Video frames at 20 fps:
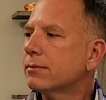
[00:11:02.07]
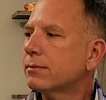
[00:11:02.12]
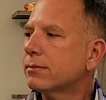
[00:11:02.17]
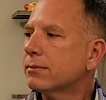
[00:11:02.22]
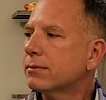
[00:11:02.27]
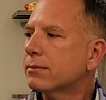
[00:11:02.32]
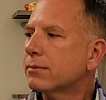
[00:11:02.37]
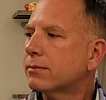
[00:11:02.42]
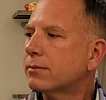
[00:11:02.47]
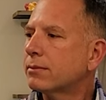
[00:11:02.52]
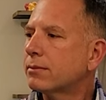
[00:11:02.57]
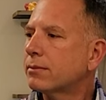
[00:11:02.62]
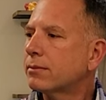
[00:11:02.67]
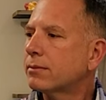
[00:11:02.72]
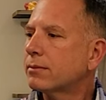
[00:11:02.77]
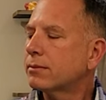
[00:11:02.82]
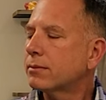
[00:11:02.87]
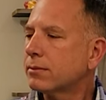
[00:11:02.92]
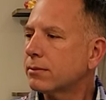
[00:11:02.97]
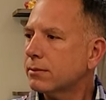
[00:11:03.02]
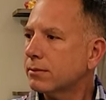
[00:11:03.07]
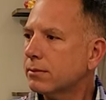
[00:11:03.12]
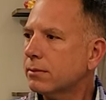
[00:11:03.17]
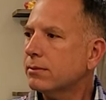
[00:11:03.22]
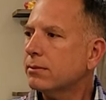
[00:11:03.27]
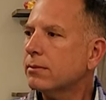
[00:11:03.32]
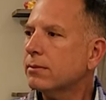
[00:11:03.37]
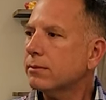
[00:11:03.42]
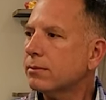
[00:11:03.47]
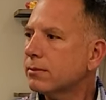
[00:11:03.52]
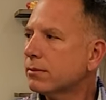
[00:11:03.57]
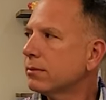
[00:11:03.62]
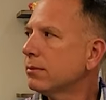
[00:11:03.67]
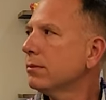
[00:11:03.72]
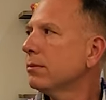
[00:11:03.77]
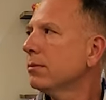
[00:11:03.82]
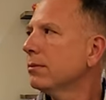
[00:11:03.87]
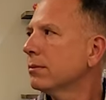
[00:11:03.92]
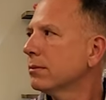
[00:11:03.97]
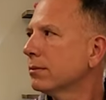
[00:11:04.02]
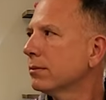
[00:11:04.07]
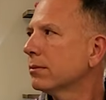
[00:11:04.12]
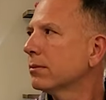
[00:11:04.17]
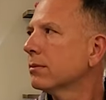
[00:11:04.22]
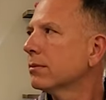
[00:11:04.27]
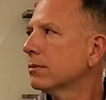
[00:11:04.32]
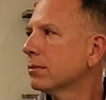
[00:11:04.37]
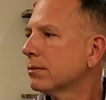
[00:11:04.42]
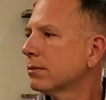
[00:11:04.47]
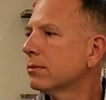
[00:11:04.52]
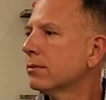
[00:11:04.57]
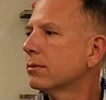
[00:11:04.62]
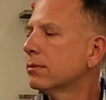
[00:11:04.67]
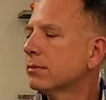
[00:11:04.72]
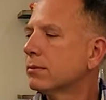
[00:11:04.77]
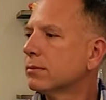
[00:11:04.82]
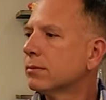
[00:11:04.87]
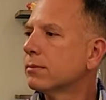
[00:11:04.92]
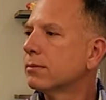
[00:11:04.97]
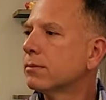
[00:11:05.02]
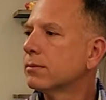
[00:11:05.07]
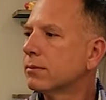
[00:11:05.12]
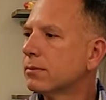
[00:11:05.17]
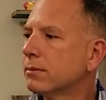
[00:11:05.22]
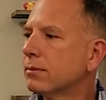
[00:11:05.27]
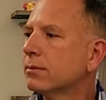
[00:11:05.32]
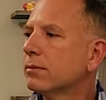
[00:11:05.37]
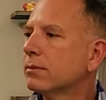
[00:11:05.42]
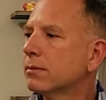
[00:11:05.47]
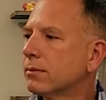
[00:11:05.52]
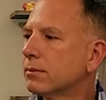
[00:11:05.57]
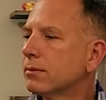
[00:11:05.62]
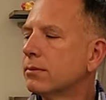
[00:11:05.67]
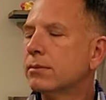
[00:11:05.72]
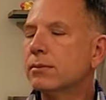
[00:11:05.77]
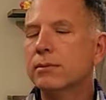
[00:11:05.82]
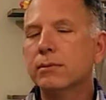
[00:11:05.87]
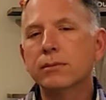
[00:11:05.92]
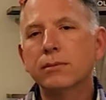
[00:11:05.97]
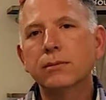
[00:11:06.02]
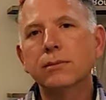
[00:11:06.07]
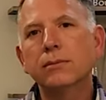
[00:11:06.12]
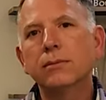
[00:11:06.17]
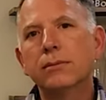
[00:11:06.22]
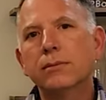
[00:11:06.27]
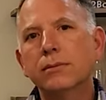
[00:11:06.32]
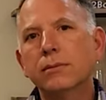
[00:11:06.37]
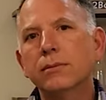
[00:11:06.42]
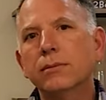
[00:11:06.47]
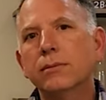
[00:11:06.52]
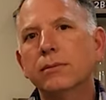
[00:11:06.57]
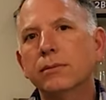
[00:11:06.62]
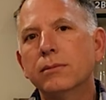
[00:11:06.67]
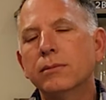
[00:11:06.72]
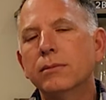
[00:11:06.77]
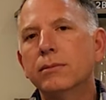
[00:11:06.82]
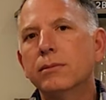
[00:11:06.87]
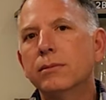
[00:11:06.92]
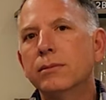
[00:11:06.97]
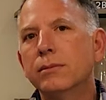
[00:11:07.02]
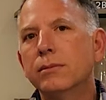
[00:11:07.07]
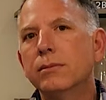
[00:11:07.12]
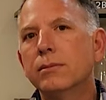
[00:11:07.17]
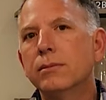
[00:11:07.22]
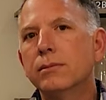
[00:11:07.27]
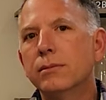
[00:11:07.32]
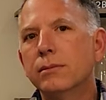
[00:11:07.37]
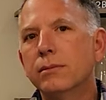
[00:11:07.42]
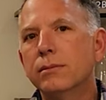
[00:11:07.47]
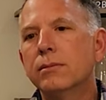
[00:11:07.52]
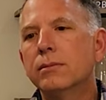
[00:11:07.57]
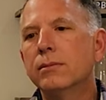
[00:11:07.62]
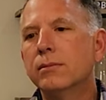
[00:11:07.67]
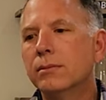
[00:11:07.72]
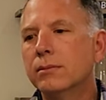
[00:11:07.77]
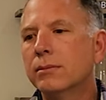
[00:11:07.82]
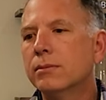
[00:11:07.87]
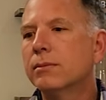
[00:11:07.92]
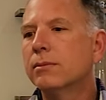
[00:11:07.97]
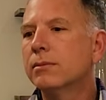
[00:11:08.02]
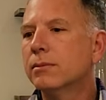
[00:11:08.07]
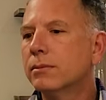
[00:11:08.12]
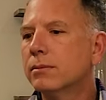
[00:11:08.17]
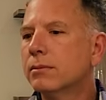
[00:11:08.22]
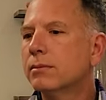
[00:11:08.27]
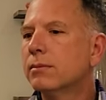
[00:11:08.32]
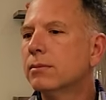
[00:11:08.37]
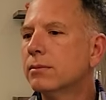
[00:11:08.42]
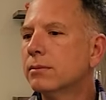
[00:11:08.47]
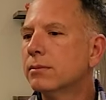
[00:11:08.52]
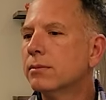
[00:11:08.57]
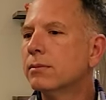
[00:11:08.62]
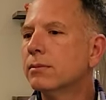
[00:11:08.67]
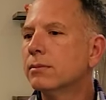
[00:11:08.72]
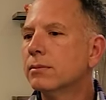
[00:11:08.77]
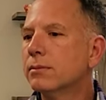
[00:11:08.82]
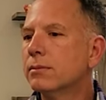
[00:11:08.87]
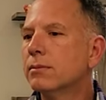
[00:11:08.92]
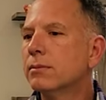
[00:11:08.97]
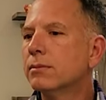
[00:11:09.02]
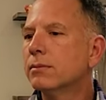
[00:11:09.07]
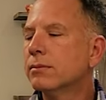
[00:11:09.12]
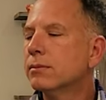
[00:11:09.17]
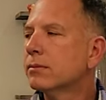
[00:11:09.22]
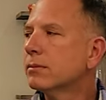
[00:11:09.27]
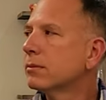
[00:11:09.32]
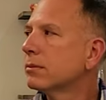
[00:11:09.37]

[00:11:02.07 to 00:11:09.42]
[no speech]